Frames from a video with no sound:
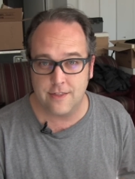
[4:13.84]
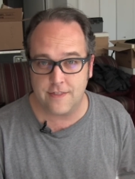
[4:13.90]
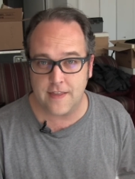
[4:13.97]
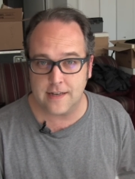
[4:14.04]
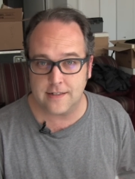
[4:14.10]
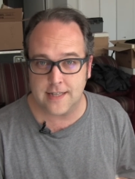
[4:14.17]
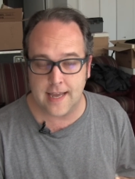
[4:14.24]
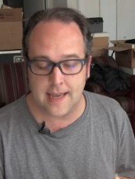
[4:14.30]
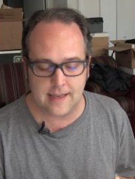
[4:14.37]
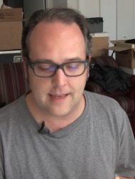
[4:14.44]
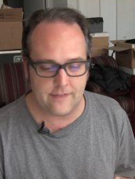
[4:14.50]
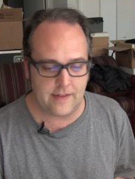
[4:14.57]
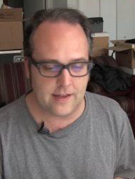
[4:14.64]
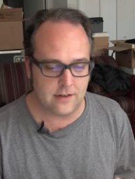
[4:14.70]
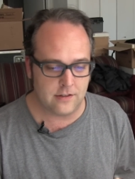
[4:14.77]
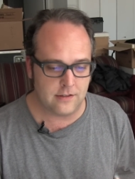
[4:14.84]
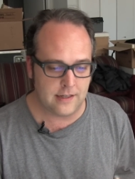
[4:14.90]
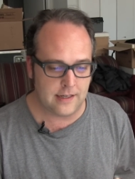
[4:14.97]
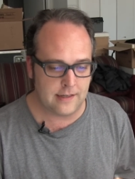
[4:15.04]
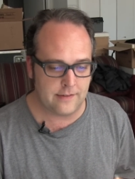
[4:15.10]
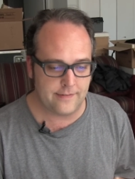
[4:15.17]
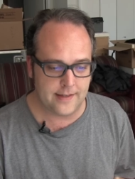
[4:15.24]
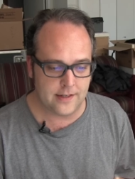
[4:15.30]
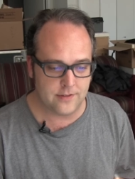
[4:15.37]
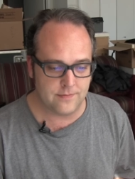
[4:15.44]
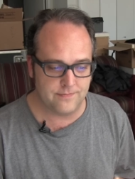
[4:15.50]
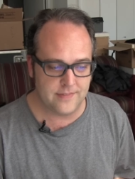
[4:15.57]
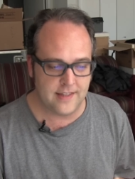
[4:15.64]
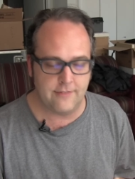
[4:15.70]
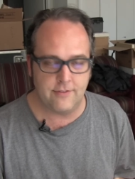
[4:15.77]
think tank, and that'll uh,
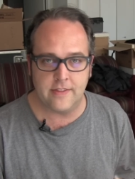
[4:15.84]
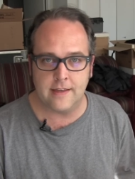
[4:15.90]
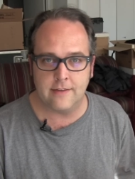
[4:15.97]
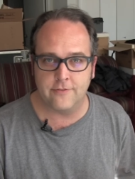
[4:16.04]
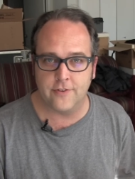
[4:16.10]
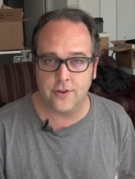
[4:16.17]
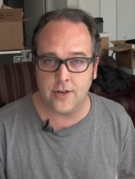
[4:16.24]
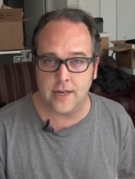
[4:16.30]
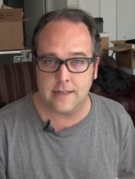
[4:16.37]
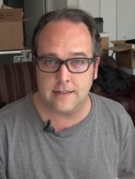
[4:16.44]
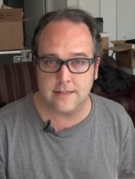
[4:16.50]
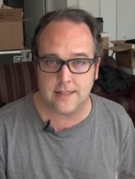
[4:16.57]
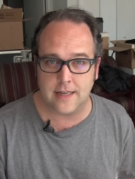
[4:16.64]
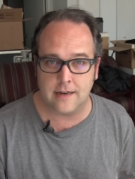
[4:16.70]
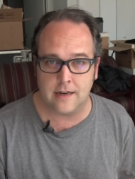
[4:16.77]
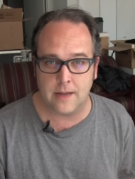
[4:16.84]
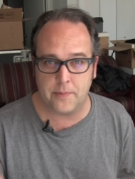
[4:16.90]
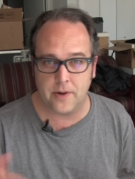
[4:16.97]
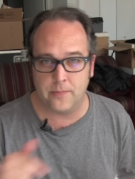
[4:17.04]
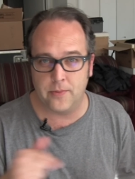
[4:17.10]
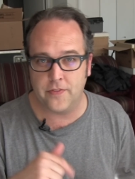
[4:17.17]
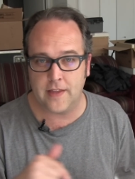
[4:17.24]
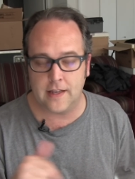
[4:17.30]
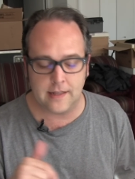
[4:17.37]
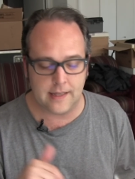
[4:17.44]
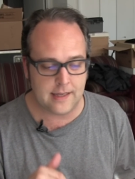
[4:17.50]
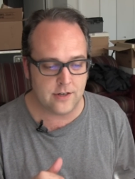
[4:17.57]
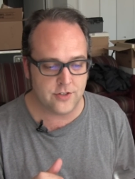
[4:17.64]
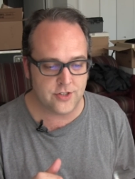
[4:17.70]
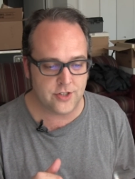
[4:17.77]
that'll give you the info you need to set it up. And I'll put that
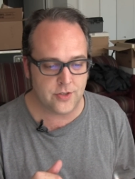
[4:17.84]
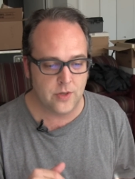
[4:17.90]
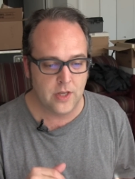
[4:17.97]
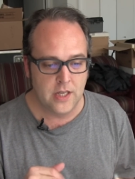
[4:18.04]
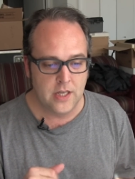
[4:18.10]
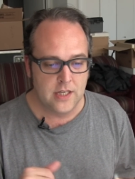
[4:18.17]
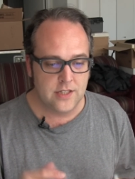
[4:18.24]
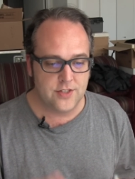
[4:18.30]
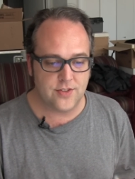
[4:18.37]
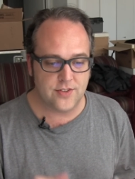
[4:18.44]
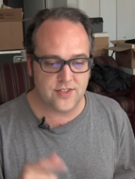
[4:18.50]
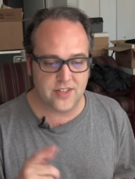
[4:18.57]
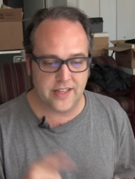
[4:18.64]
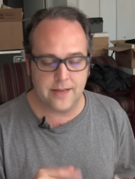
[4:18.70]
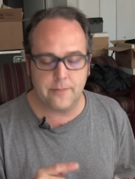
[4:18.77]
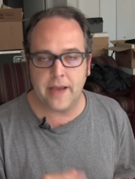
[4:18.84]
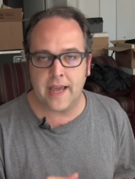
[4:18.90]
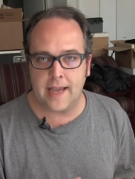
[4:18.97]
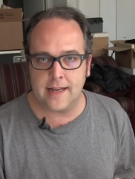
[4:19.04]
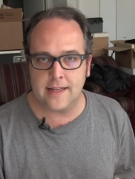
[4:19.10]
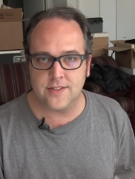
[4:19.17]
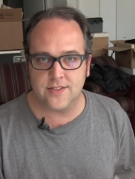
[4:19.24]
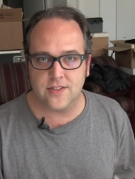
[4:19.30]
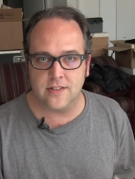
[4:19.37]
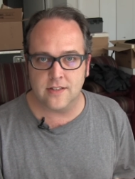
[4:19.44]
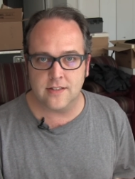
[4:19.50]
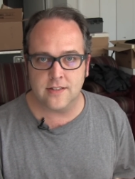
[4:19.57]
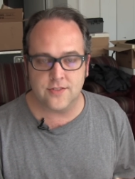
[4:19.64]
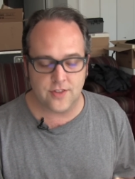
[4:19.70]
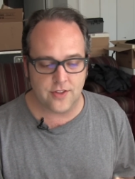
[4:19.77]
link here too. So the sling bag is the
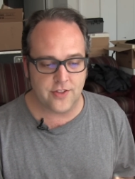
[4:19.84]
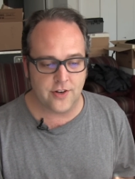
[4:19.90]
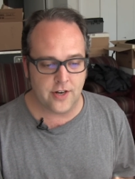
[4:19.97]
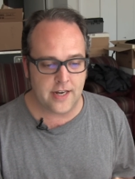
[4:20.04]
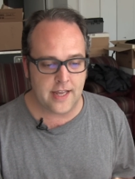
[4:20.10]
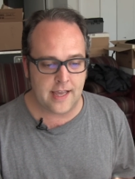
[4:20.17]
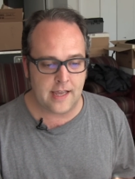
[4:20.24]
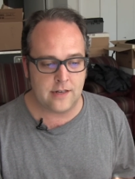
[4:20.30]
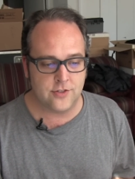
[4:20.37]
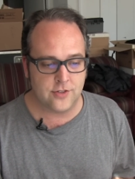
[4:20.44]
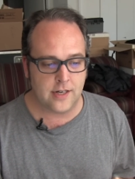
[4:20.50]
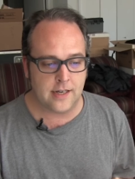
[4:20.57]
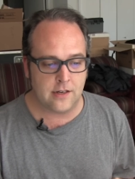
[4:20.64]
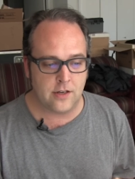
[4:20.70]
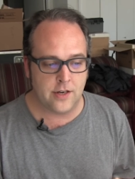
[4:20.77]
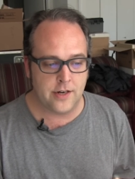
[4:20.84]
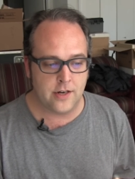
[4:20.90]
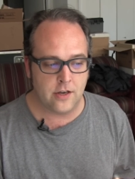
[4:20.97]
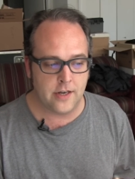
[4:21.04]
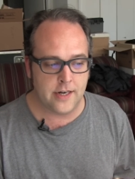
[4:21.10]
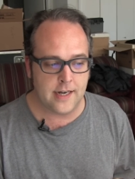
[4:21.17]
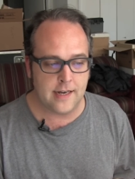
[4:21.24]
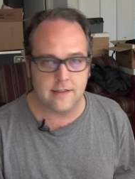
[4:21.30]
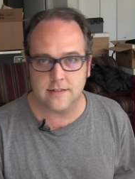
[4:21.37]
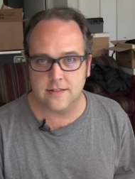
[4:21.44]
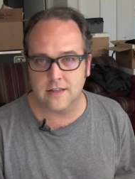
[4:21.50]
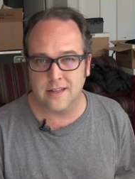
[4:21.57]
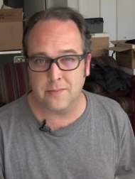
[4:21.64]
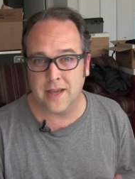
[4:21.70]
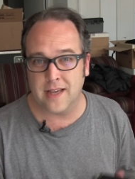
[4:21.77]
is the 30 day trial on on any of the
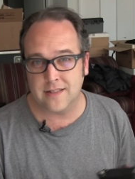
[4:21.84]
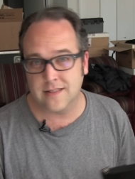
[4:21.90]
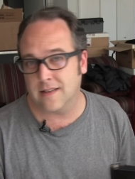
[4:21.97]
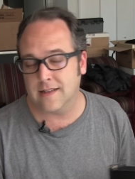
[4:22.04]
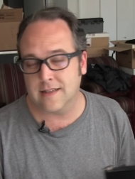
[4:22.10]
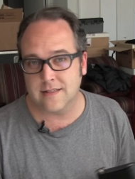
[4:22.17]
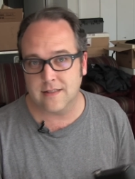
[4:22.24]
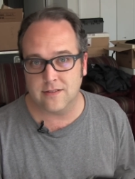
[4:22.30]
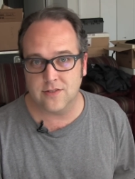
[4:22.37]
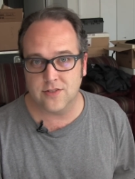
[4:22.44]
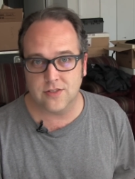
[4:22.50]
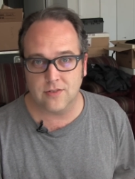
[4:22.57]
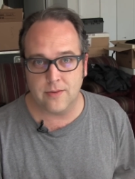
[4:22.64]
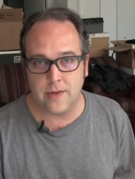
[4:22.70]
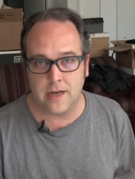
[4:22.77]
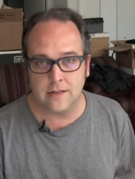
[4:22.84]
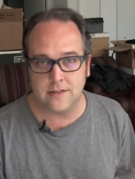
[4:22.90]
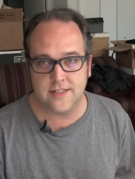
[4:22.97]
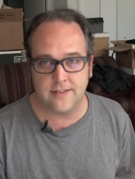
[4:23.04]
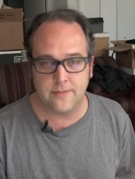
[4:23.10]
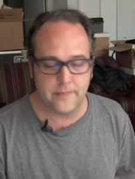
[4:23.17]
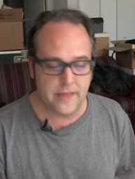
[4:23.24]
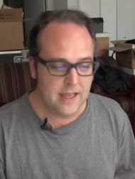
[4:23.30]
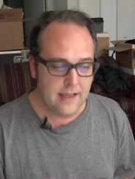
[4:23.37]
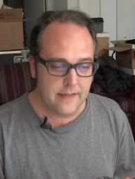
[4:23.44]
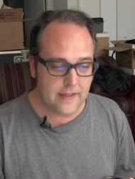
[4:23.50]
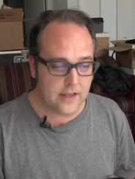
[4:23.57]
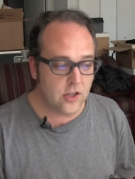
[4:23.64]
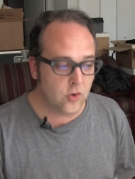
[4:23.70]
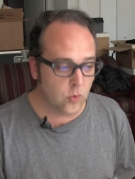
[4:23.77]
sling bags. And like I said, there's three models of them.
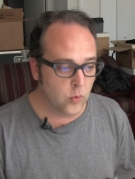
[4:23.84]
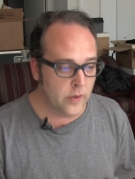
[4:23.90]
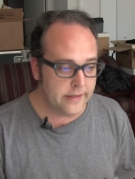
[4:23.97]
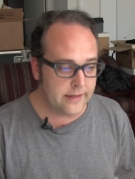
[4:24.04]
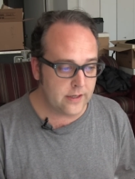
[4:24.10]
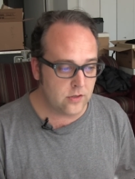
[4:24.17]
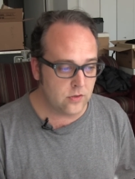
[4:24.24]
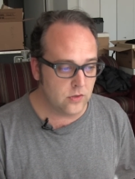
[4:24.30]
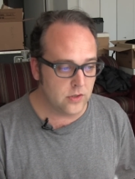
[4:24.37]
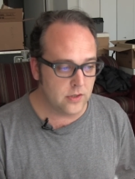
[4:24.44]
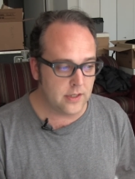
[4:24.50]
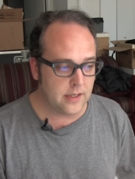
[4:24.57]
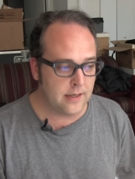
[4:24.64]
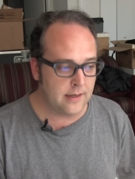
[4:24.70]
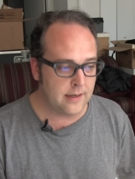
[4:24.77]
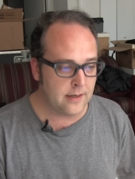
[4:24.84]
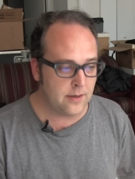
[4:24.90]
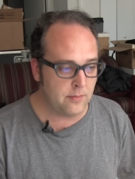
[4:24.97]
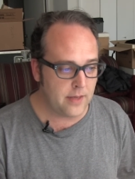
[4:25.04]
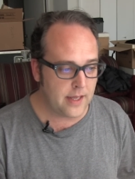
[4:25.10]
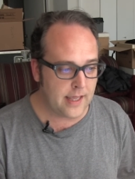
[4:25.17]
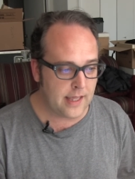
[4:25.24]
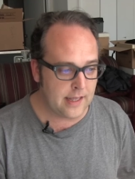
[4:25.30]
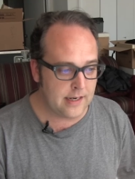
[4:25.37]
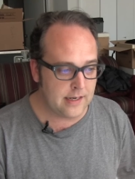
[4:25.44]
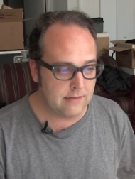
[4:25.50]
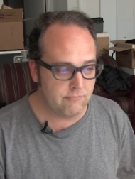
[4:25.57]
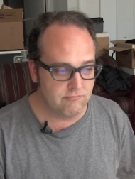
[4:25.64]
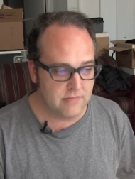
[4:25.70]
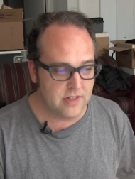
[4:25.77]
They look really cool, um,
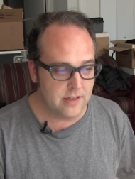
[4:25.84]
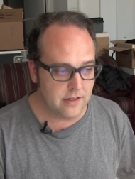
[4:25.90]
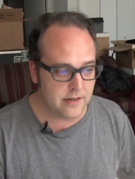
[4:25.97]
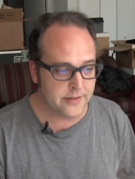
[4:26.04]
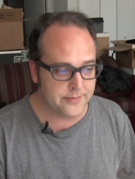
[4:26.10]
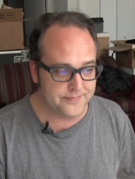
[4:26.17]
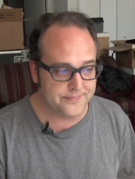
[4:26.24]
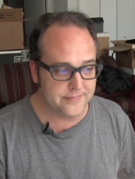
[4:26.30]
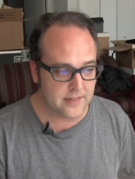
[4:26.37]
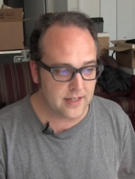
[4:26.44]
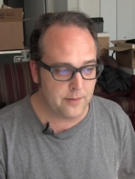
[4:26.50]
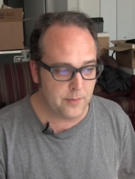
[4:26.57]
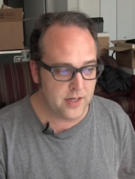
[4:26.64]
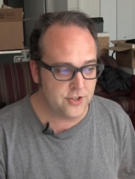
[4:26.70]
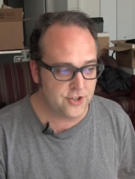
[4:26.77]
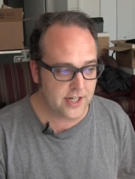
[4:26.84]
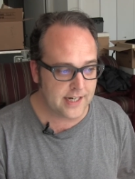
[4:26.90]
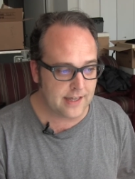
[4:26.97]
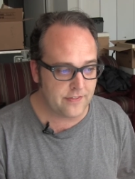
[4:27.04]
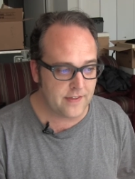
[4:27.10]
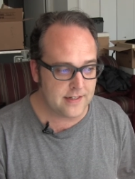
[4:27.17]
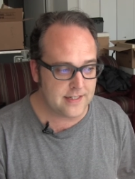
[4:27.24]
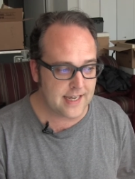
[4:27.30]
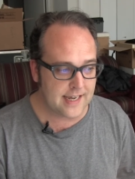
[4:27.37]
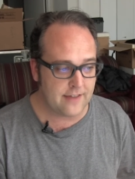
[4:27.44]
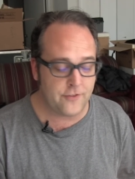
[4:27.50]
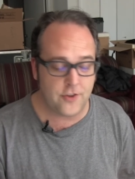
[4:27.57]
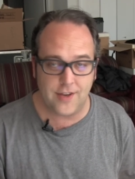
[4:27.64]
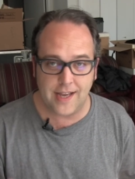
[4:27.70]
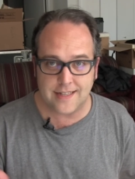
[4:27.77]
and you know I'm going to check out Think Tank.
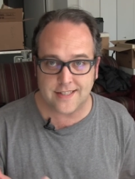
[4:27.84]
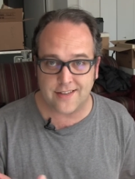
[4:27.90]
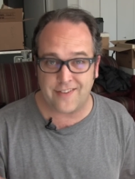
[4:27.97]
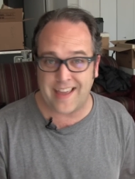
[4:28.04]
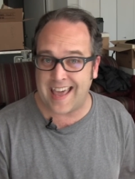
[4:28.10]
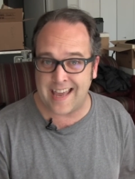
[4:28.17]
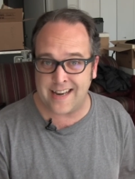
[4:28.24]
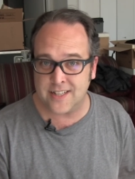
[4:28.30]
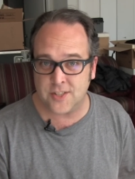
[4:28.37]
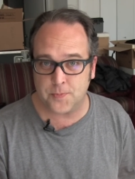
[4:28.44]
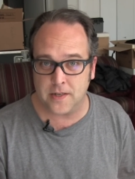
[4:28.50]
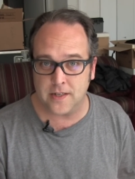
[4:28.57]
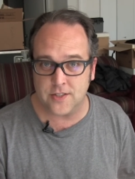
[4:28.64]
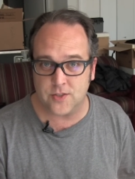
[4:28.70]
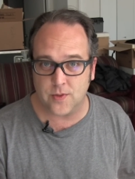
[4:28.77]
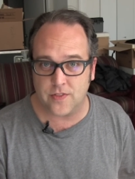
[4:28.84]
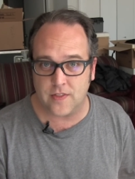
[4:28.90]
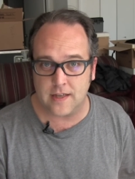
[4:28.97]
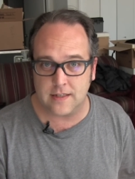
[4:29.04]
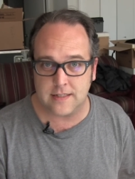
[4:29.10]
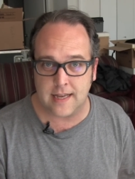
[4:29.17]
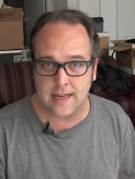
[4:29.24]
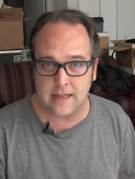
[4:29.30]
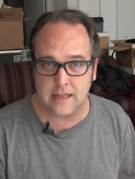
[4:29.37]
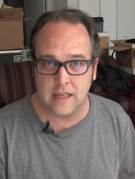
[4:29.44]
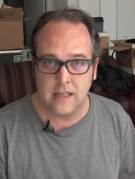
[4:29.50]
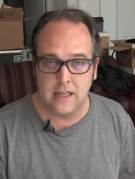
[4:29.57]
If you guys have had experience with Think Tank,